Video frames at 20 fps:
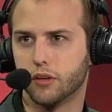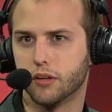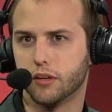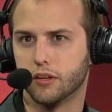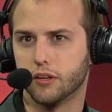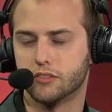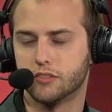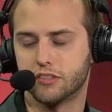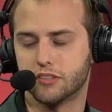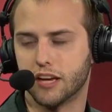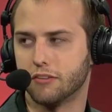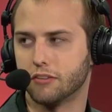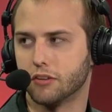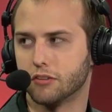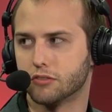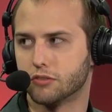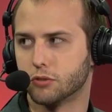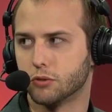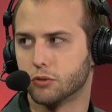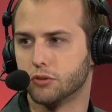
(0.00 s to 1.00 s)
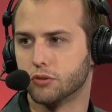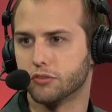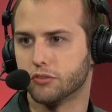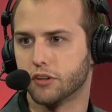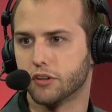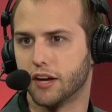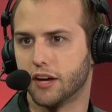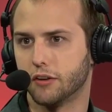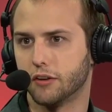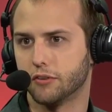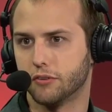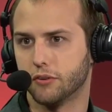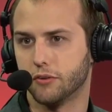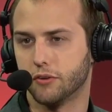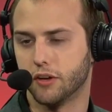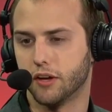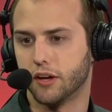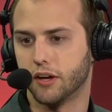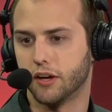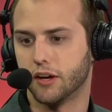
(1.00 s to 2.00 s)
just having those tools allows
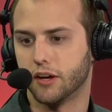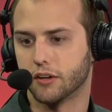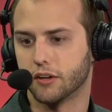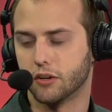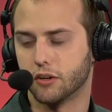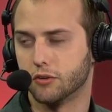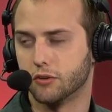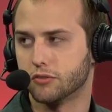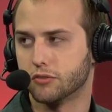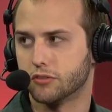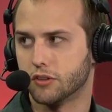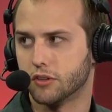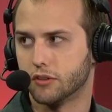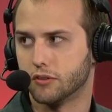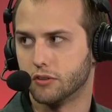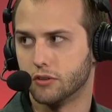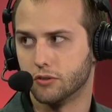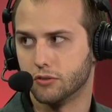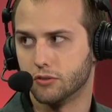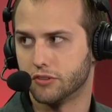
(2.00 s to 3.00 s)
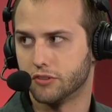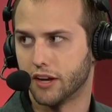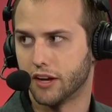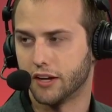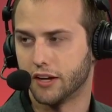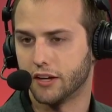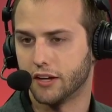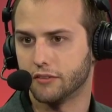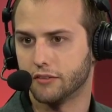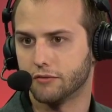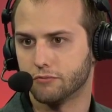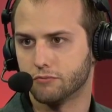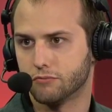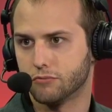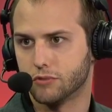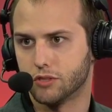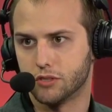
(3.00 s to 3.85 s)
Coast to use Zion